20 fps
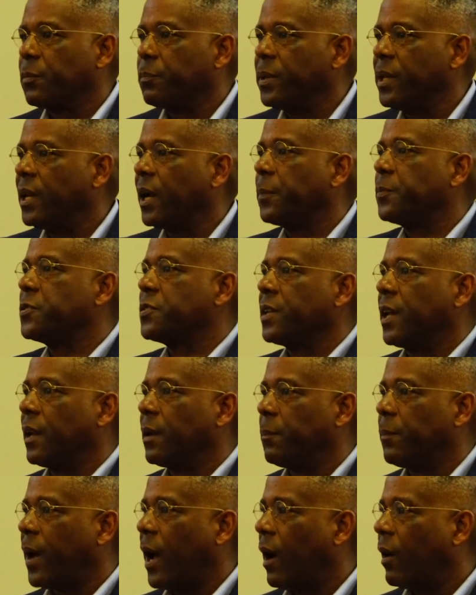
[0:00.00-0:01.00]
or be
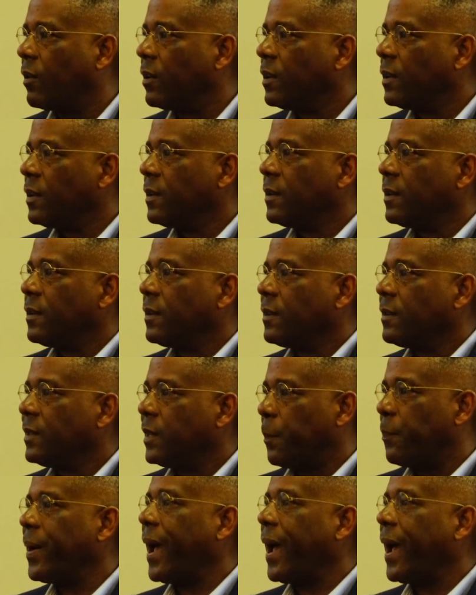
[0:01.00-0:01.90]
upset about the